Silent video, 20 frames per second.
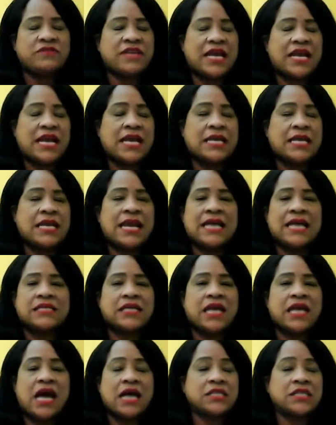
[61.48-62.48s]
and
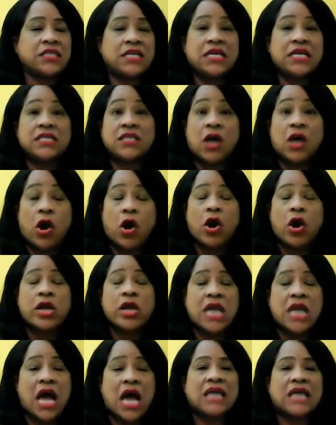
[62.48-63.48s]
antioxidants are
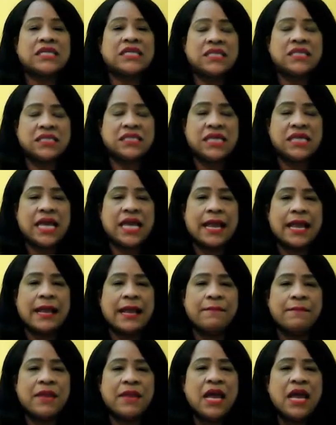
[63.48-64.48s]
not the
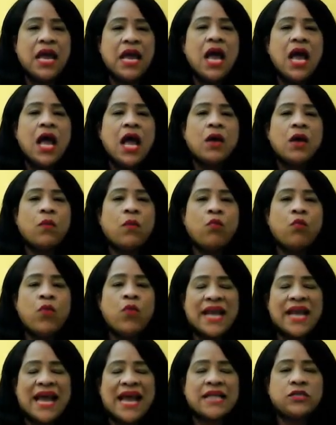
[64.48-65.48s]
same.
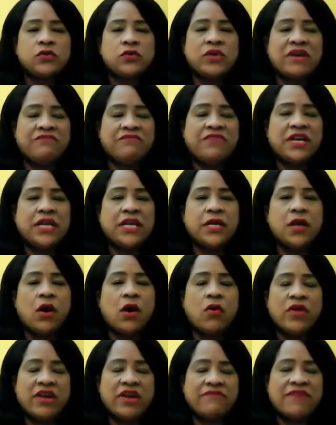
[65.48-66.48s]
When I do a
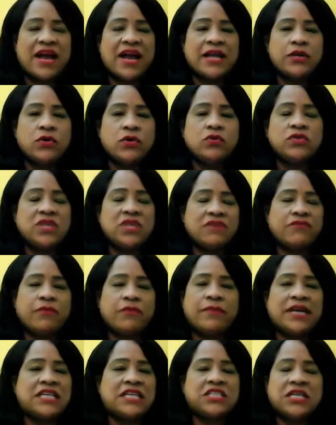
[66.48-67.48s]
video, if I use
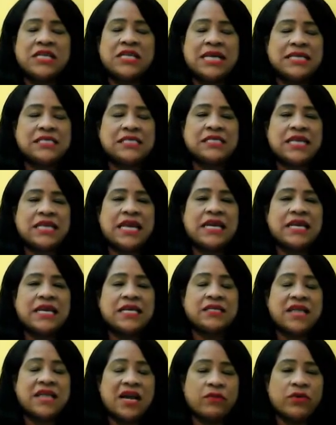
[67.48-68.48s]
information that's taken
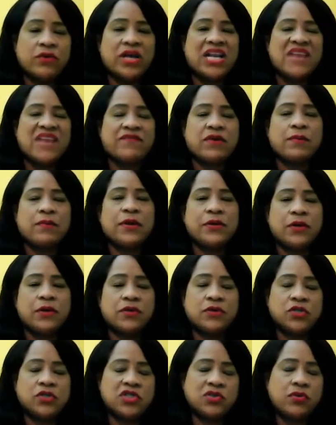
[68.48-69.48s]
directly from
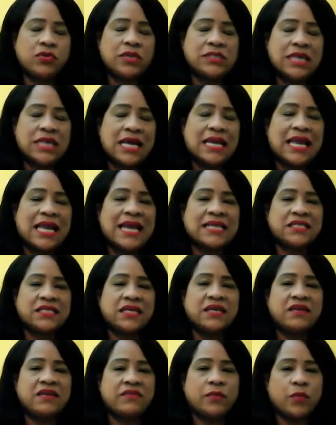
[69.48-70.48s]
another source, I like to
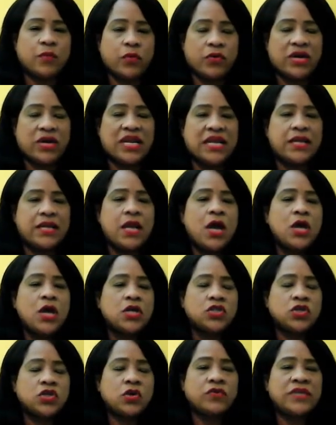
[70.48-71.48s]
give them credit.
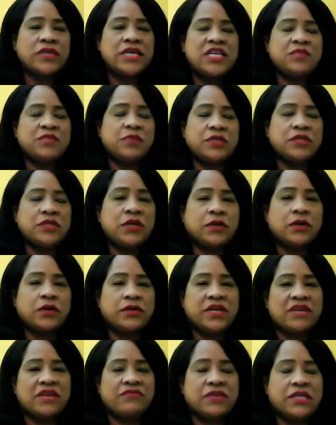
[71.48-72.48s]
So these particular
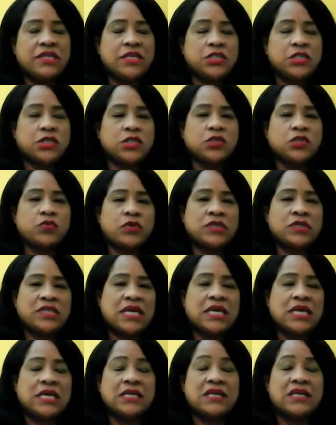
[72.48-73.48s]
definitions were
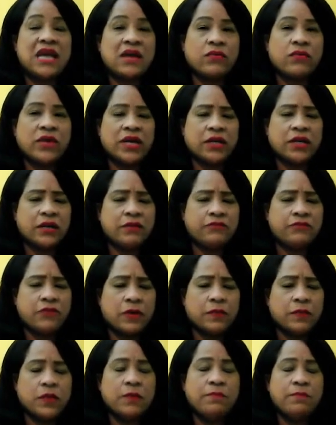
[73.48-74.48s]
taken directly
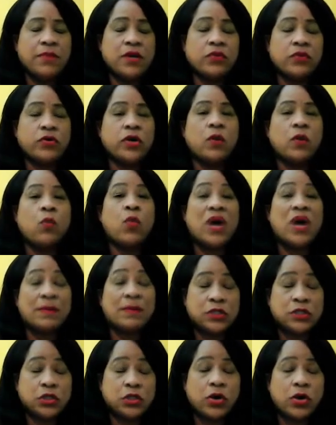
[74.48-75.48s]
from the
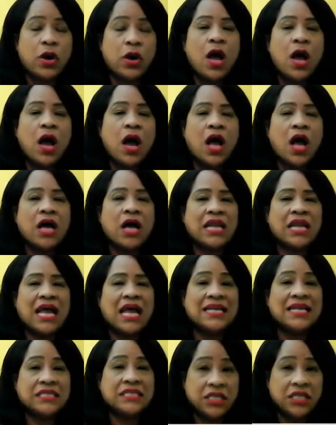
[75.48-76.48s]
Merriam-Webster
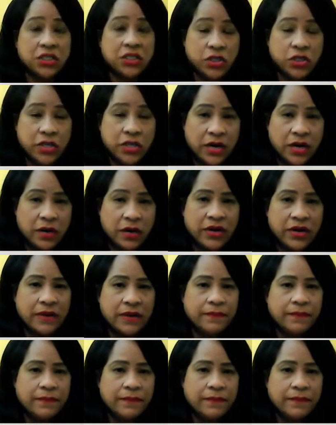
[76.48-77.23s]
Online Dictionary.